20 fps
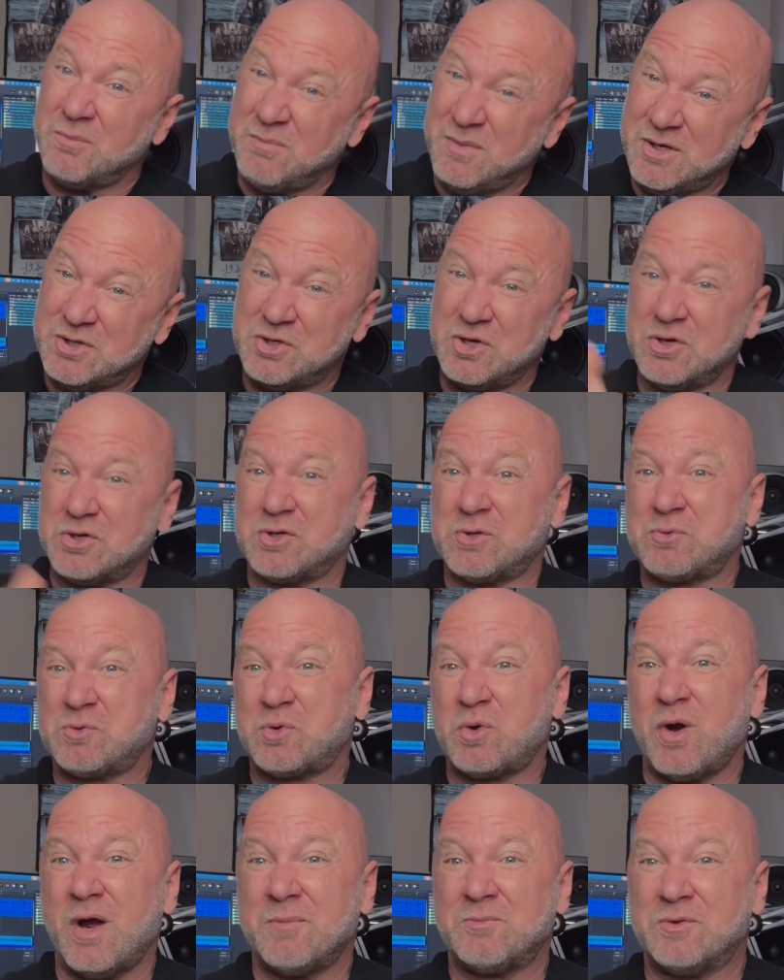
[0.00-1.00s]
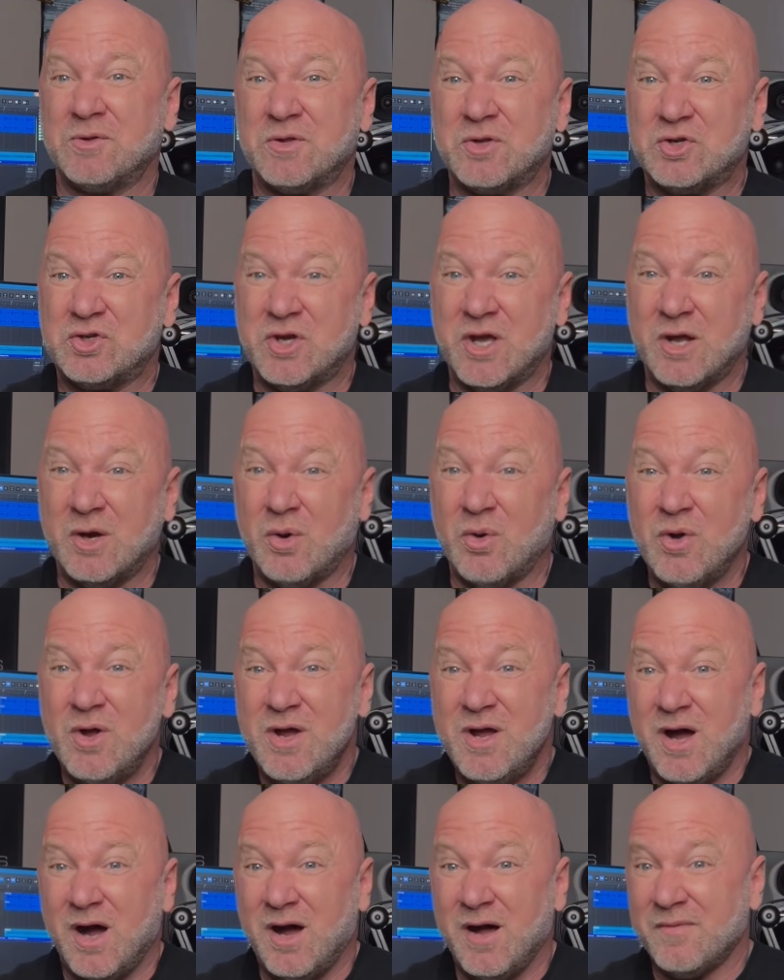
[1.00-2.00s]
Make sure you subscribe to the channel.
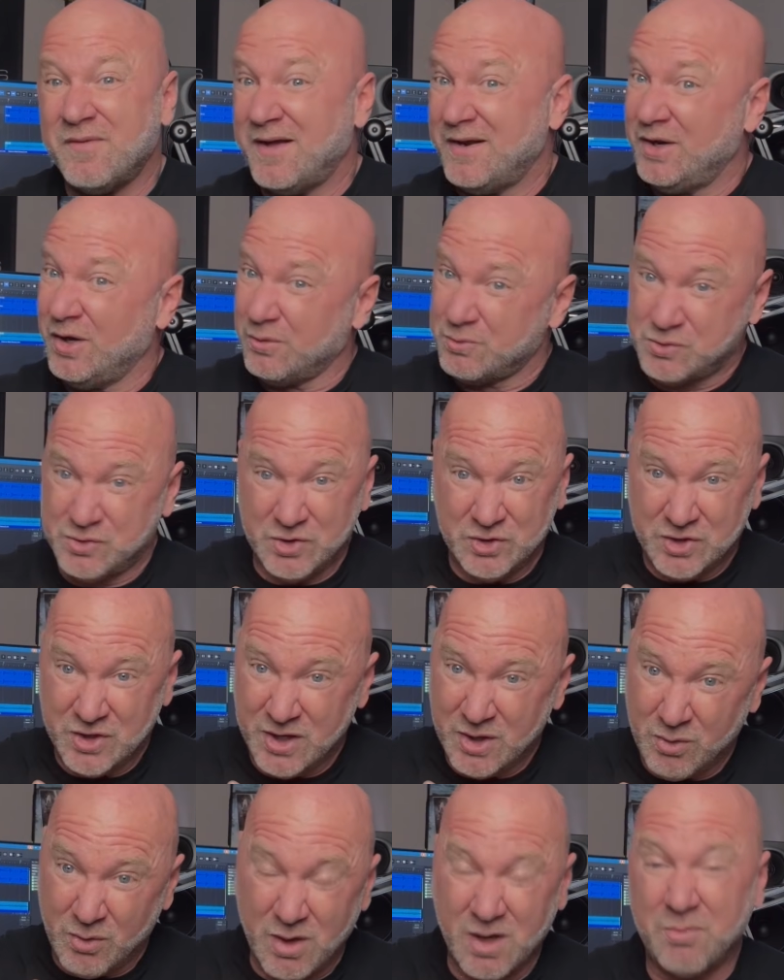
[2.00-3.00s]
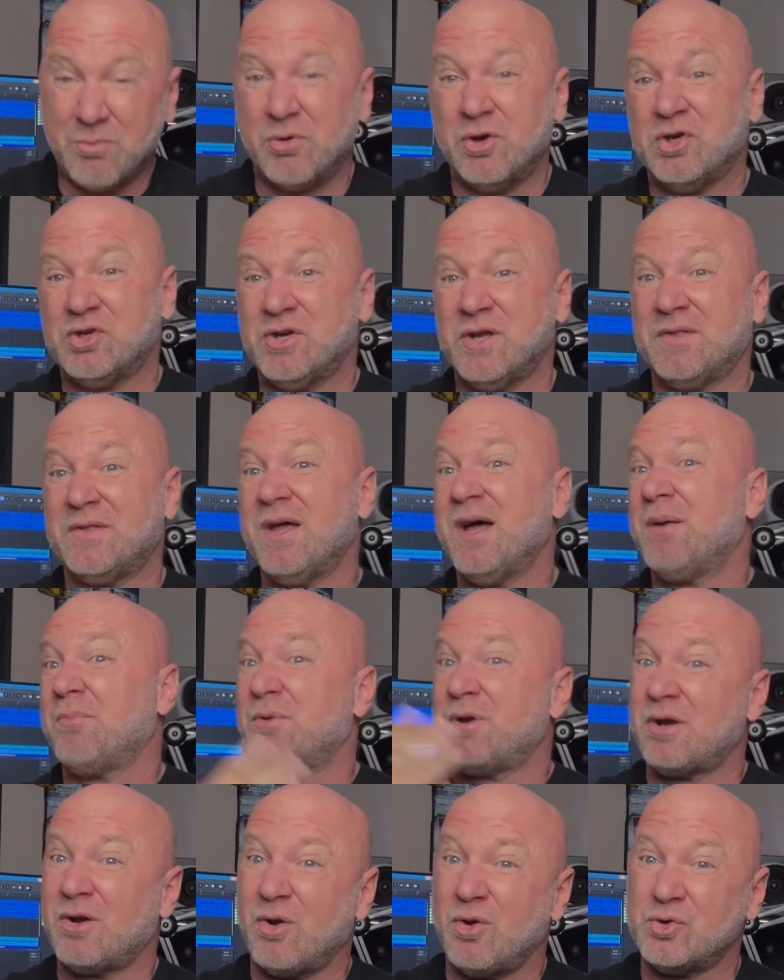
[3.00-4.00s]
That helps the channel. I appreciate that,
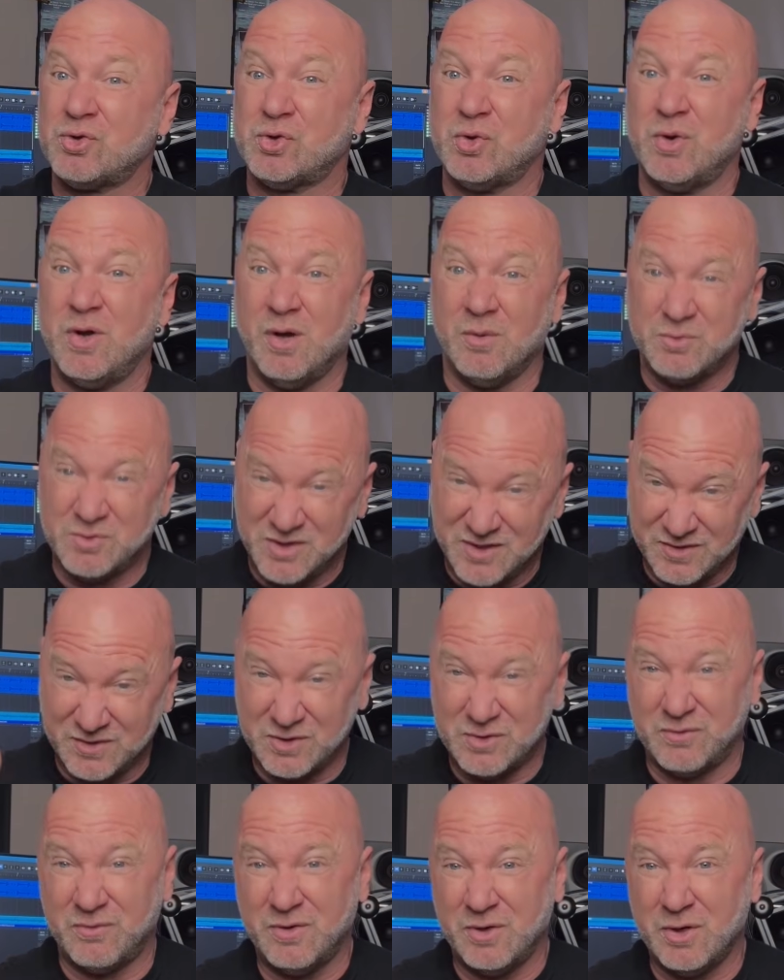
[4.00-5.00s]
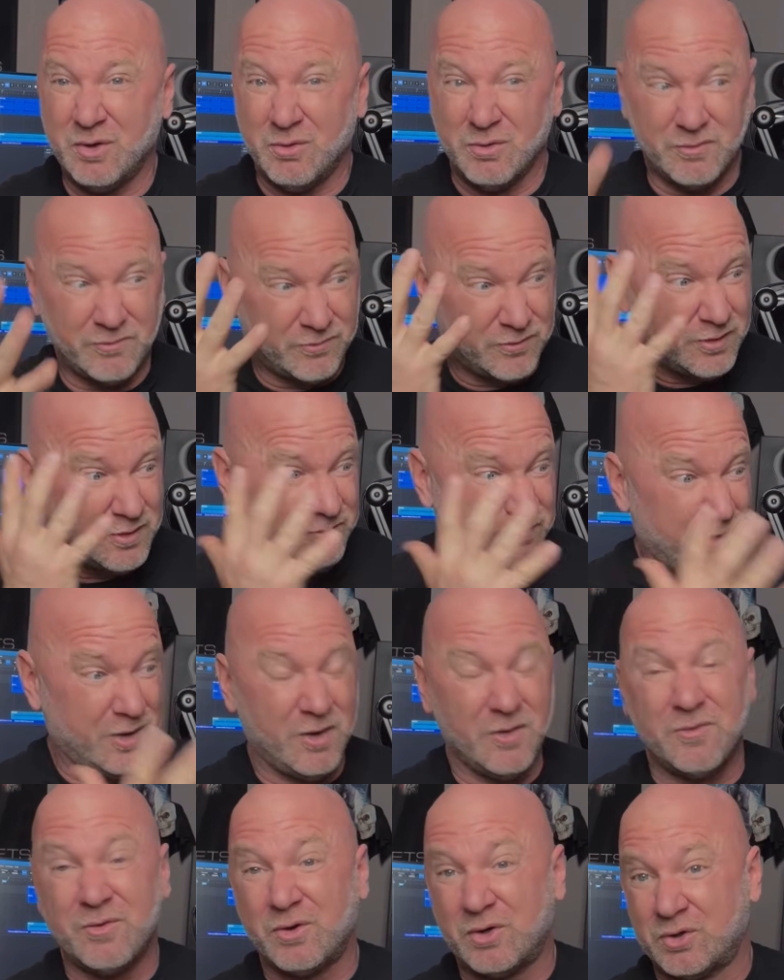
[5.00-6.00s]
but it also helps get this video in front of
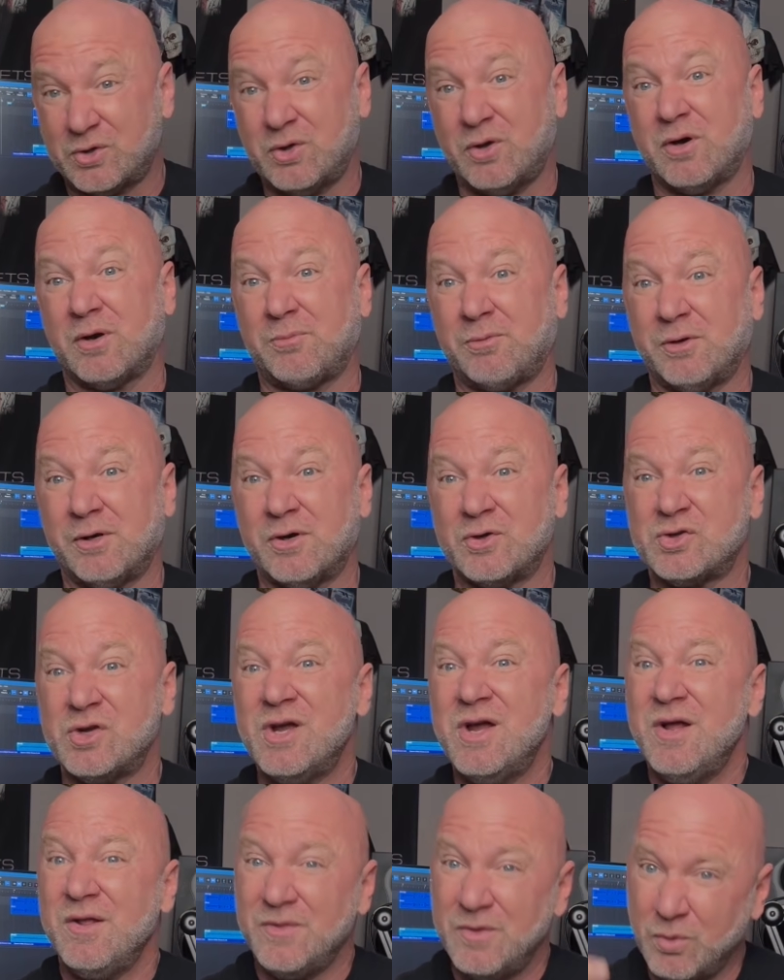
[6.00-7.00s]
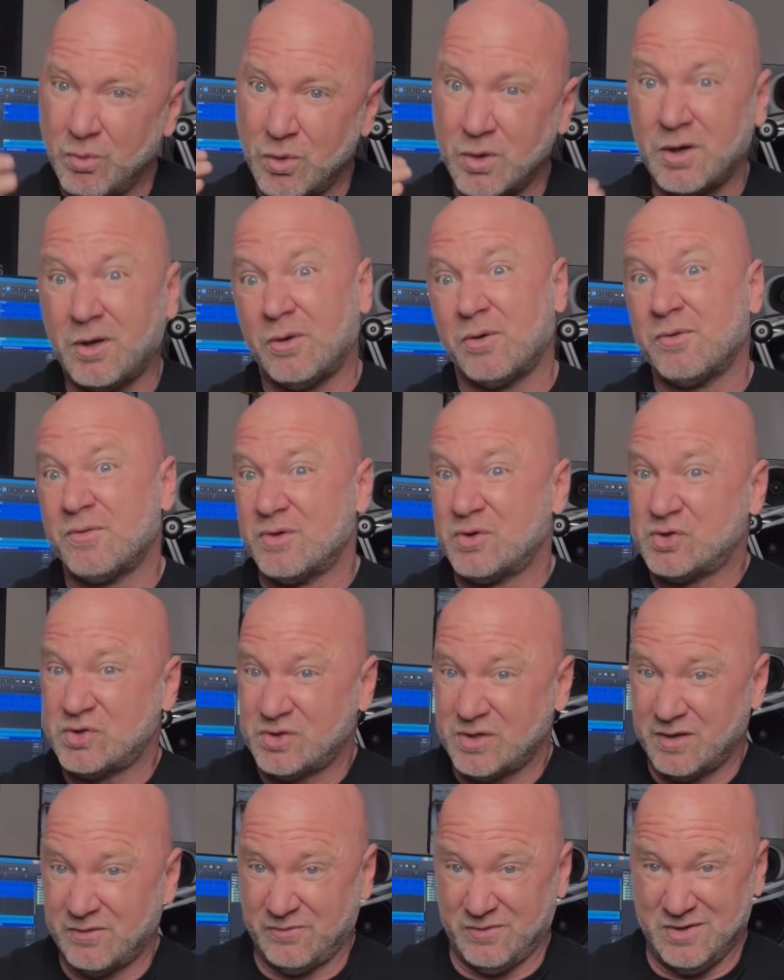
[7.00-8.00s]
other guitar players that want to learn this
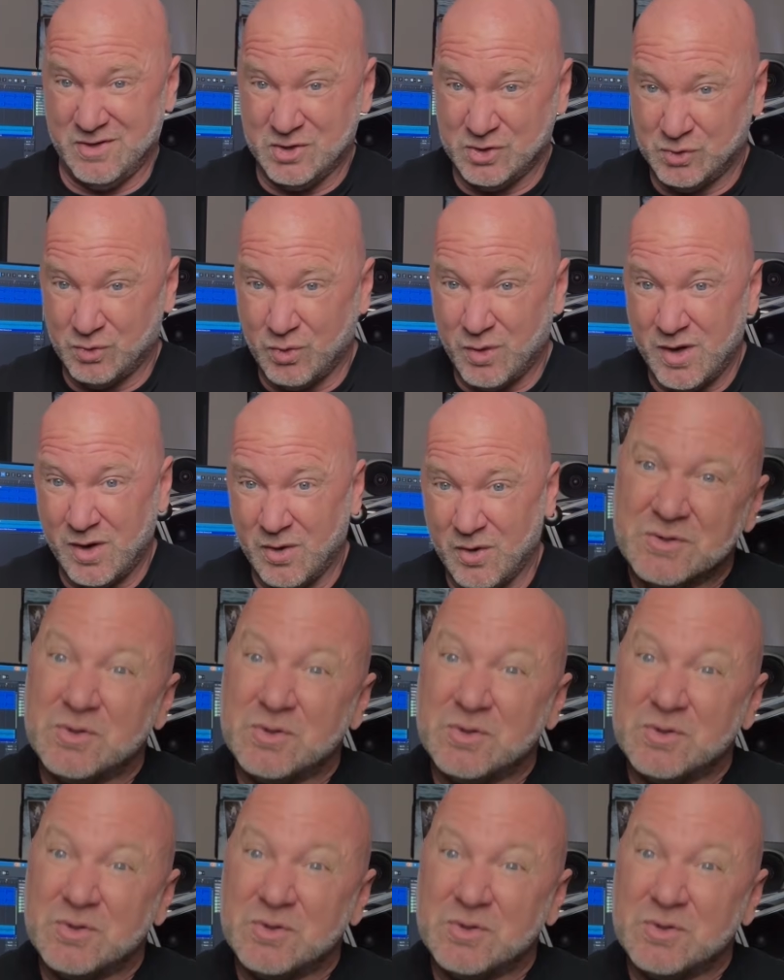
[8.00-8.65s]
stuff as well.